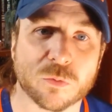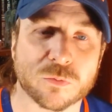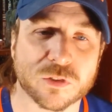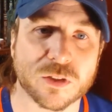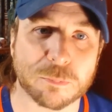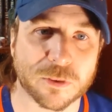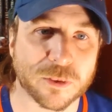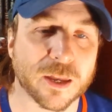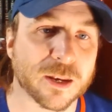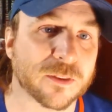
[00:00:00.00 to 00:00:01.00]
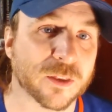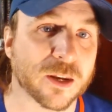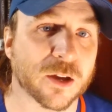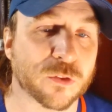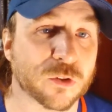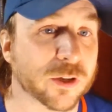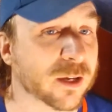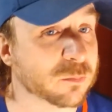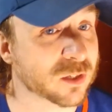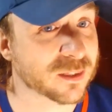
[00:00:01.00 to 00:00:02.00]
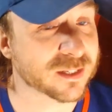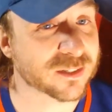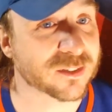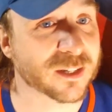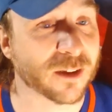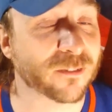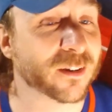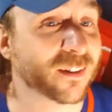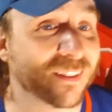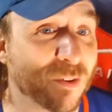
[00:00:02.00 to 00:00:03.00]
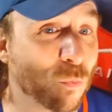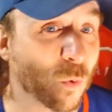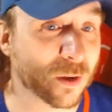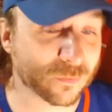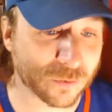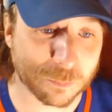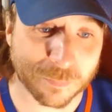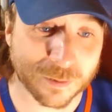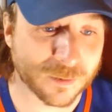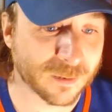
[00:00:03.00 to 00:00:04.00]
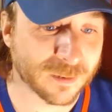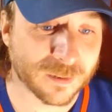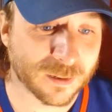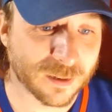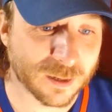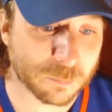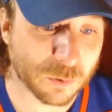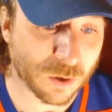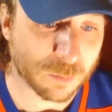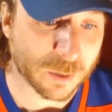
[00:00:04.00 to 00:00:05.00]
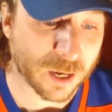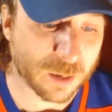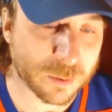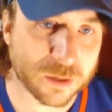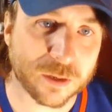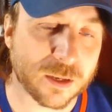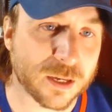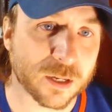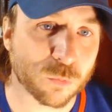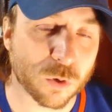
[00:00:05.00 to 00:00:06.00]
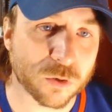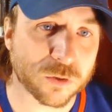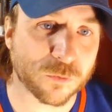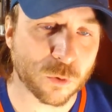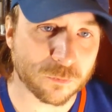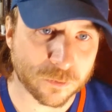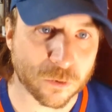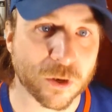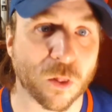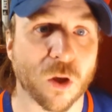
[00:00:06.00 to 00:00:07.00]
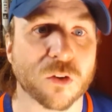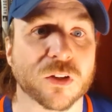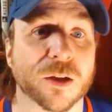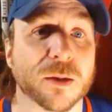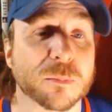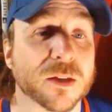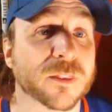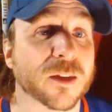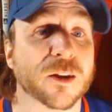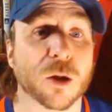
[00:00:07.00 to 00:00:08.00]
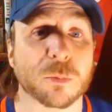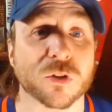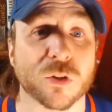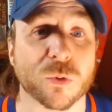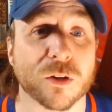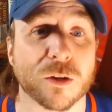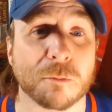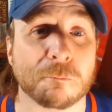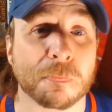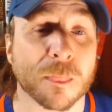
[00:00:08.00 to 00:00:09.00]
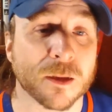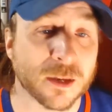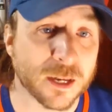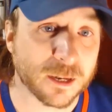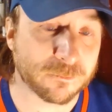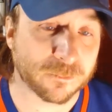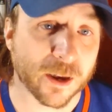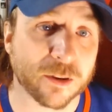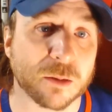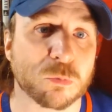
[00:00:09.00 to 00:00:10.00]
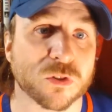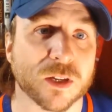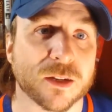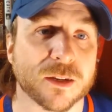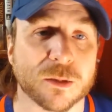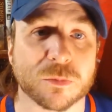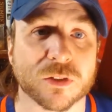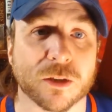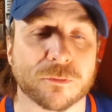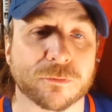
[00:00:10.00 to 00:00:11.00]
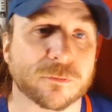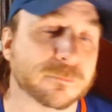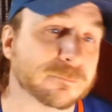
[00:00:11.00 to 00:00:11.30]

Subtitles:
sympathetic than other times, and this is definitely one of them. Belal Muhammad, he had worked for a very long time to get that opportunity. It finally presented himself.